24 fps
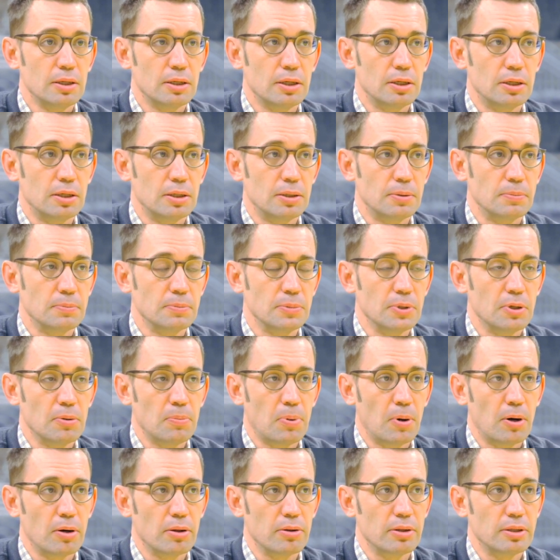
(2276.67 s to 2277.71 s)
Um, you're
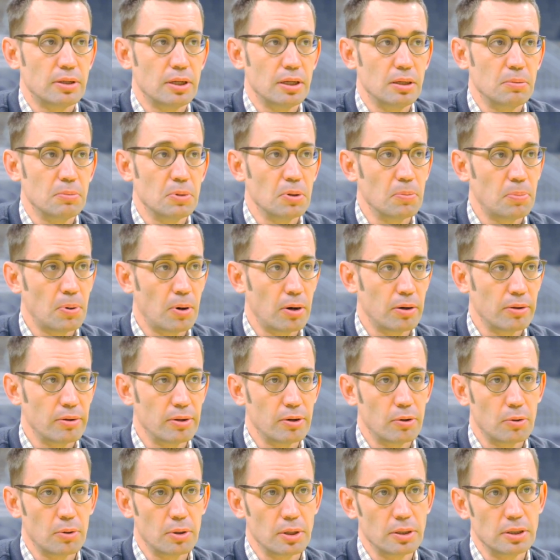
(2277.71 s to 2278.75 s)
part of the team. You're part of
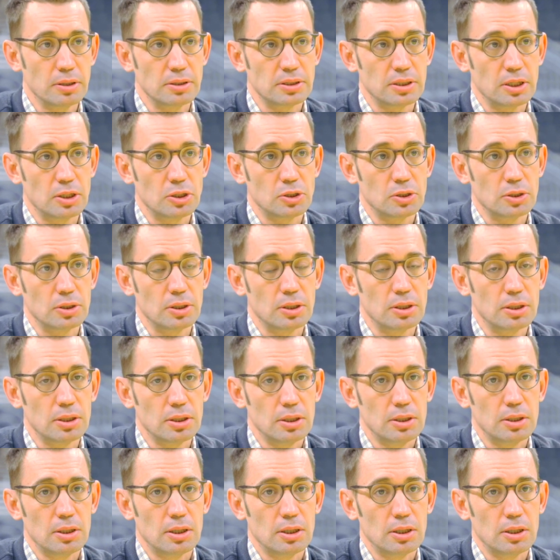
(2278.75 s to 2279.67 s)
their organization,